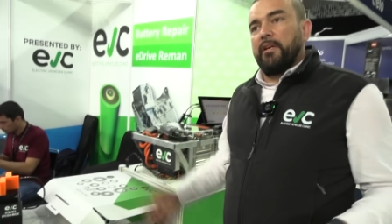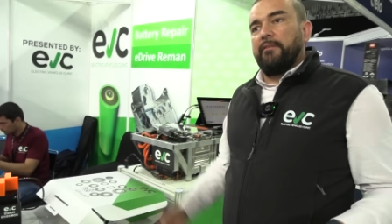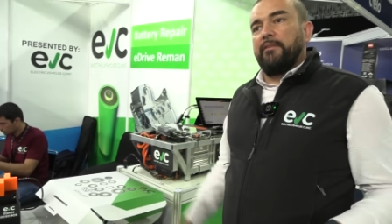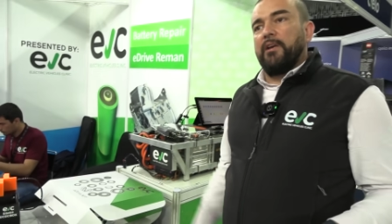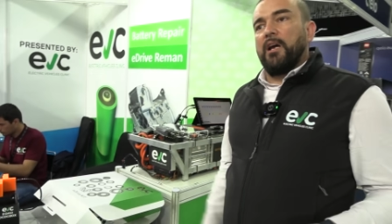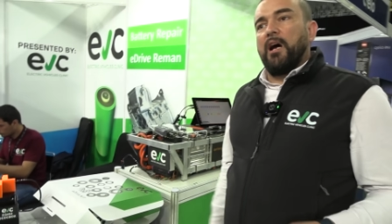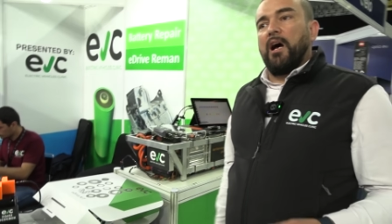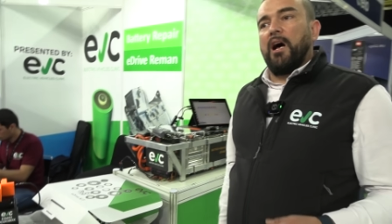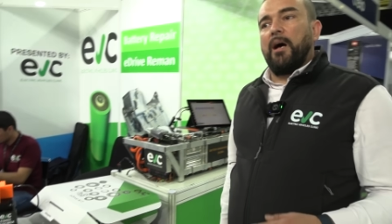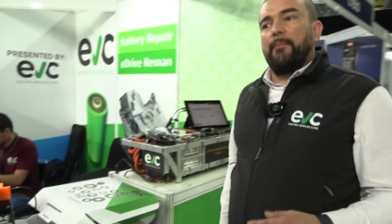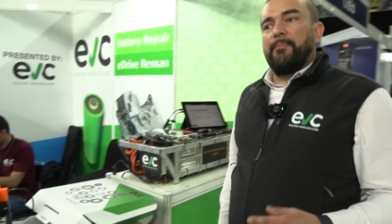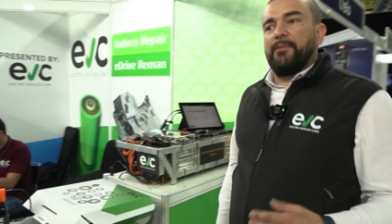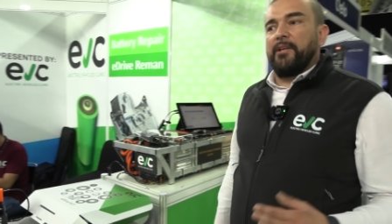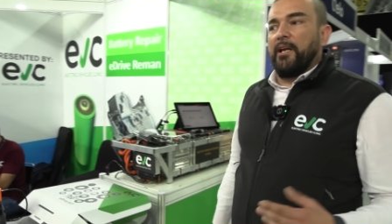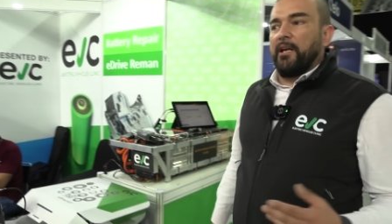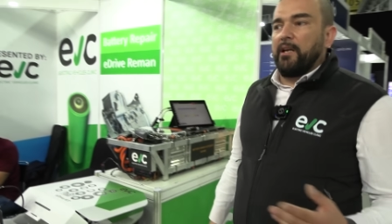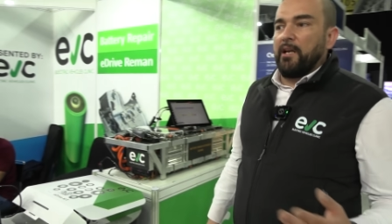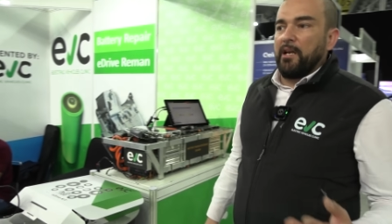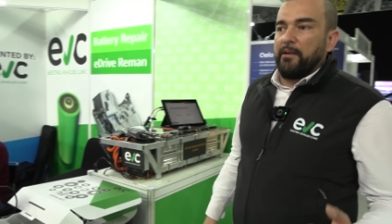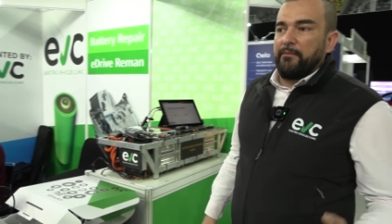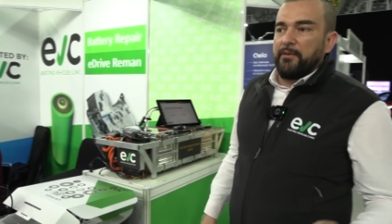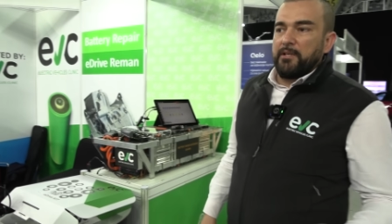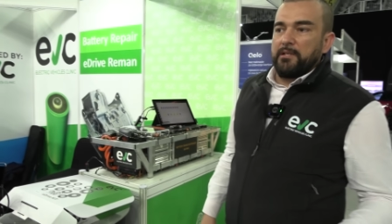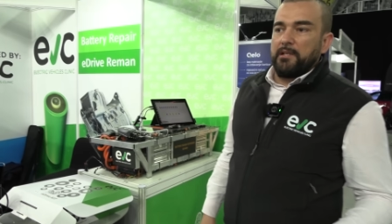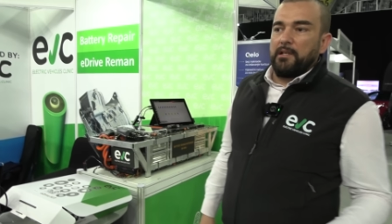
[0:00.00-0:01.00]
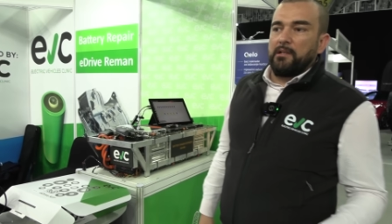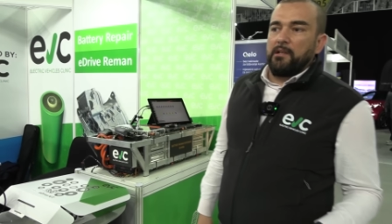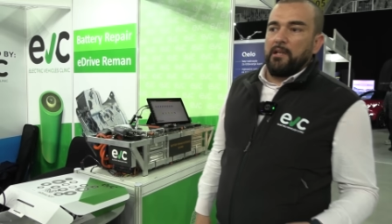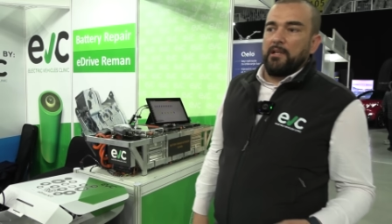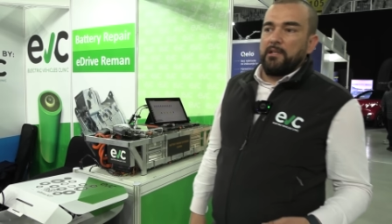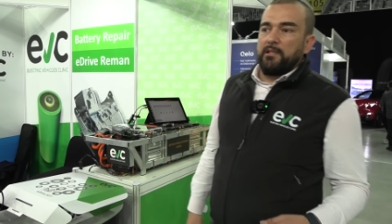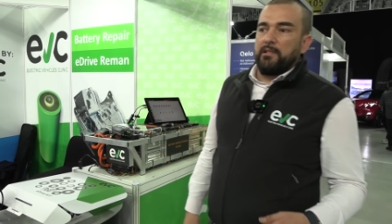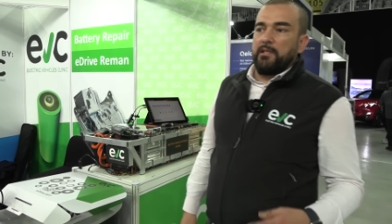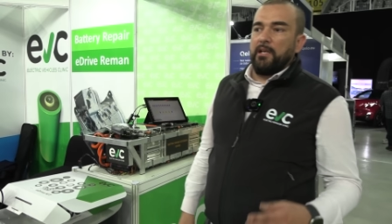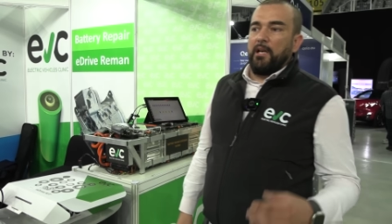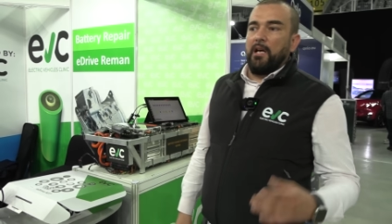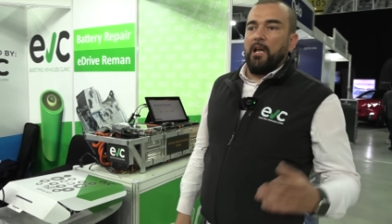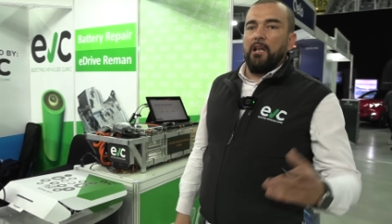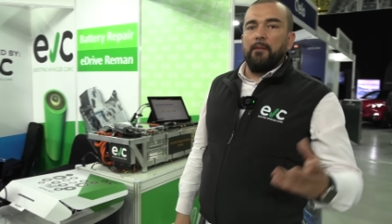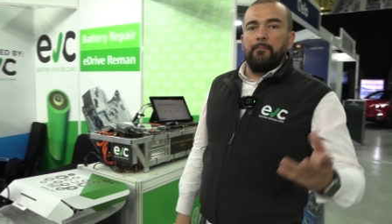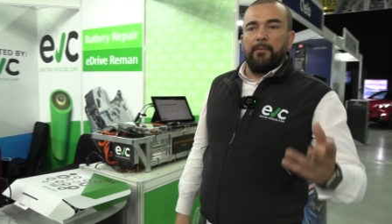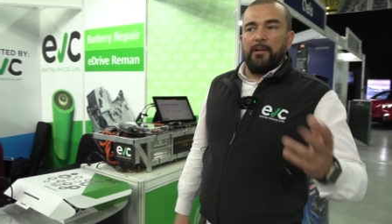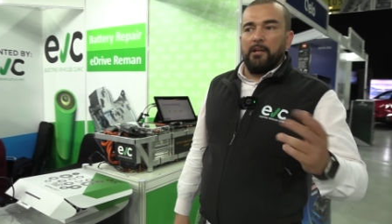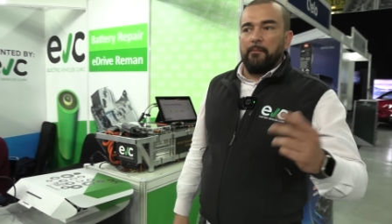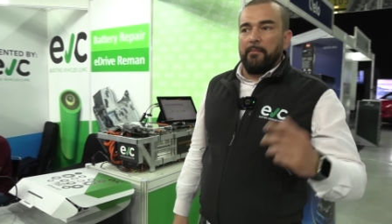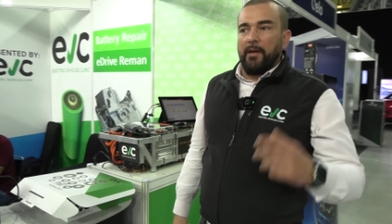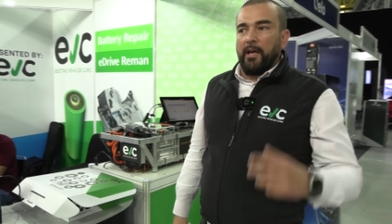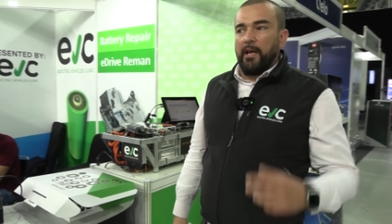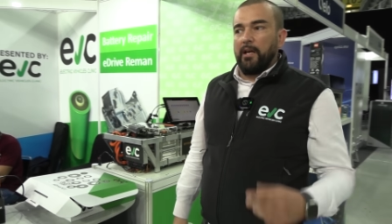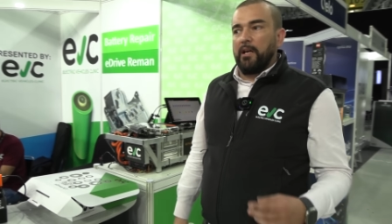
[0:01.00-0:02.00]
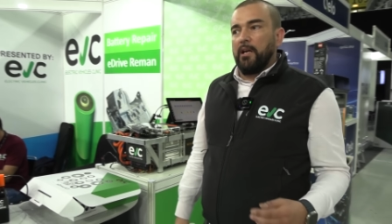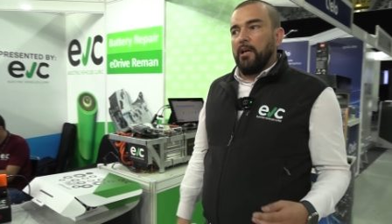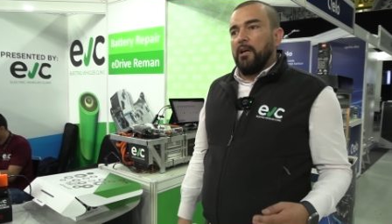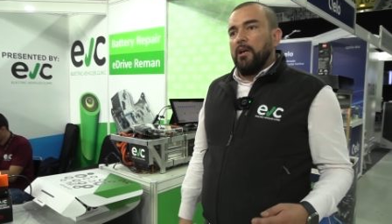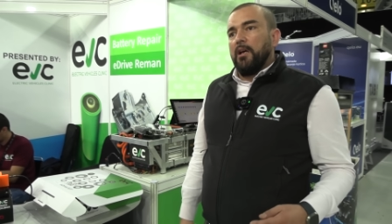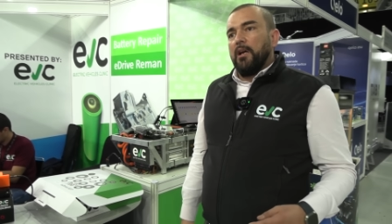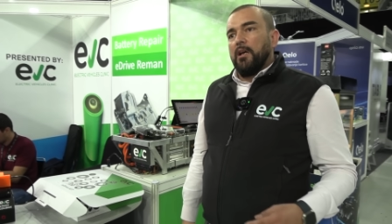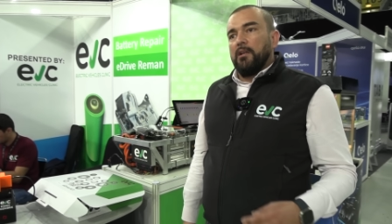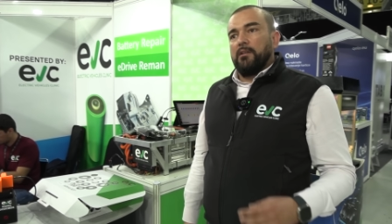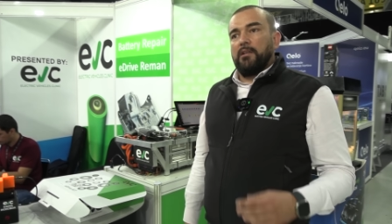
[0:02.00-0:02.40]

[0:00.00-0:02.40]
EV Hub, they can EV, visit, EV. let's say, Elbilmek. Oh.